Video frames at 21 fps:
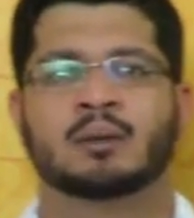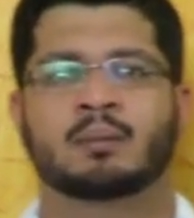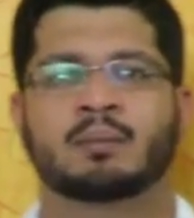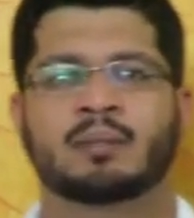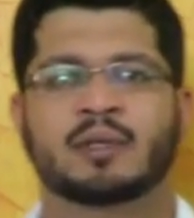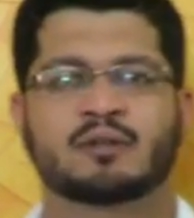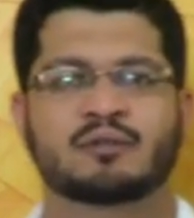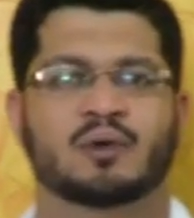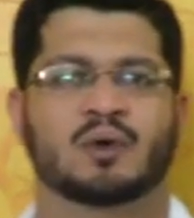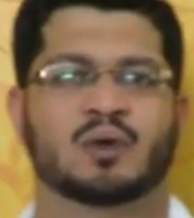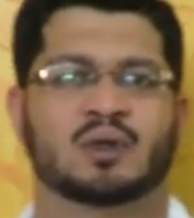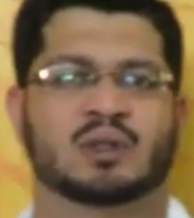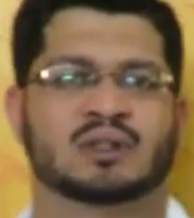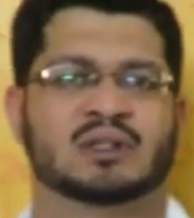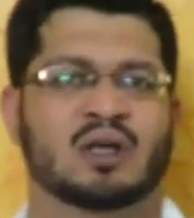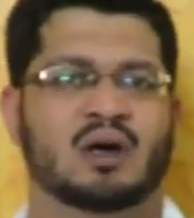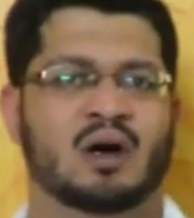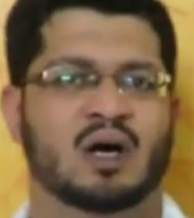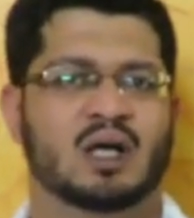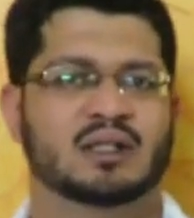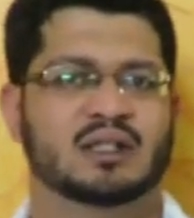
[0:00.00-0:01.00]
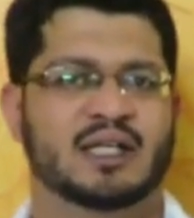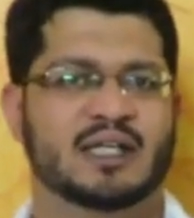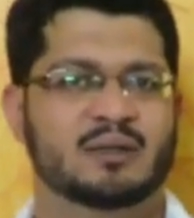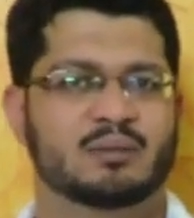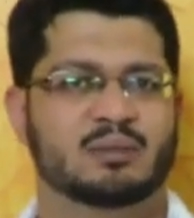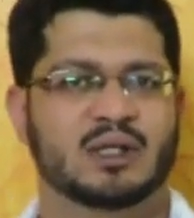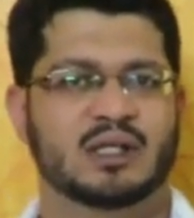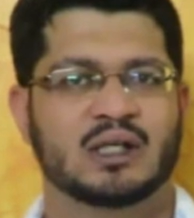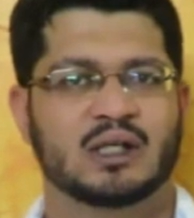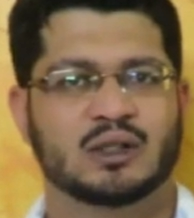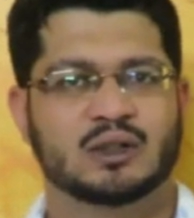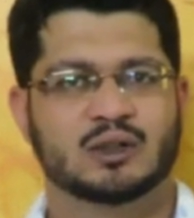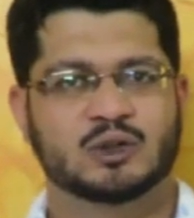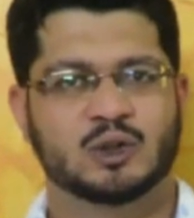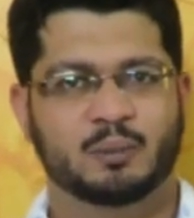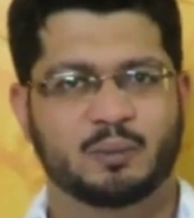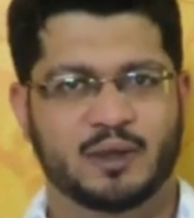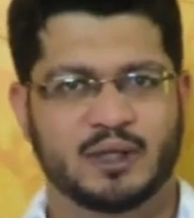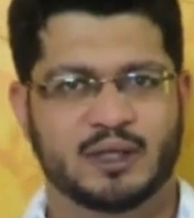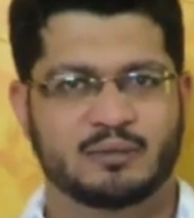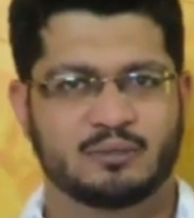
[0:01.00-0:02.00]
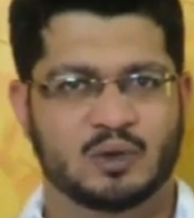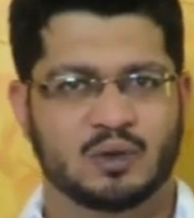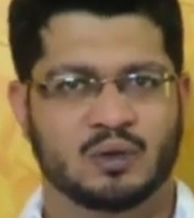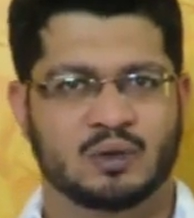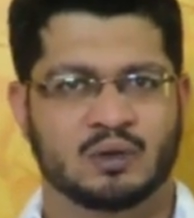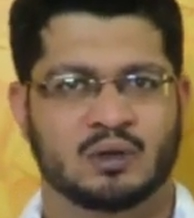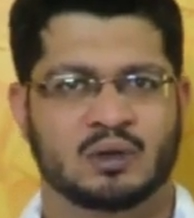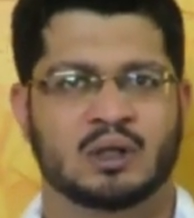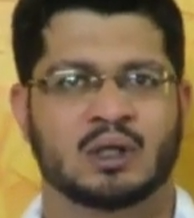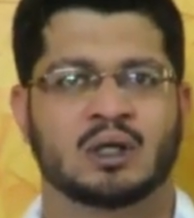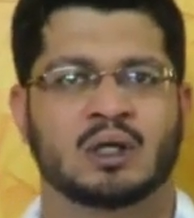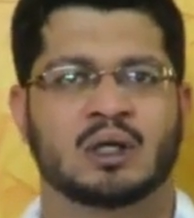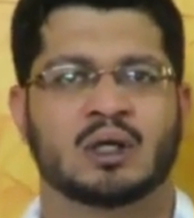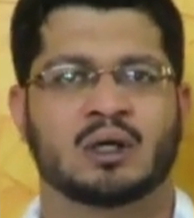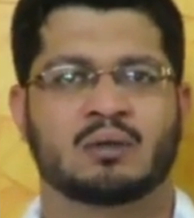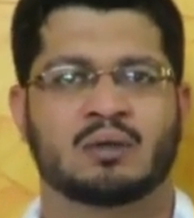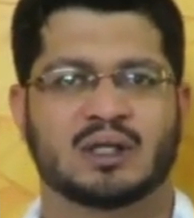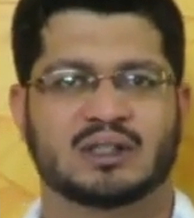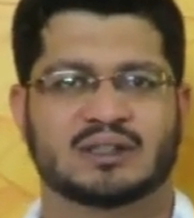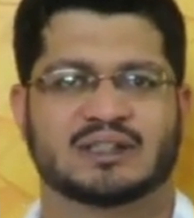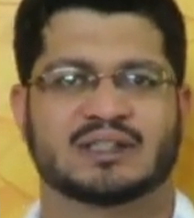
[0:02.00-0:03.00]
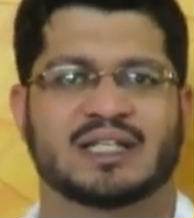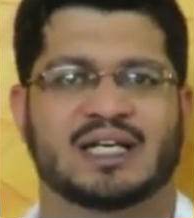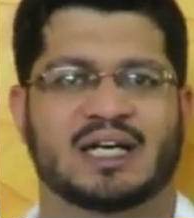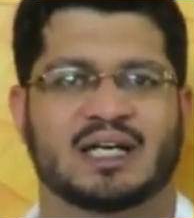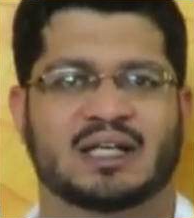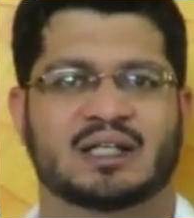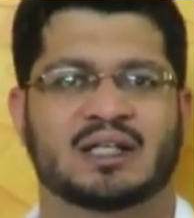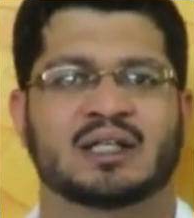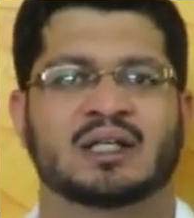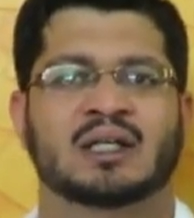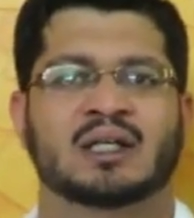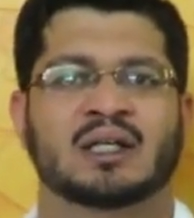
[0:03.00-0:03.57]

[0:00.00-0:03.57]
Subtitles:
before the Honorable Supreme Court was that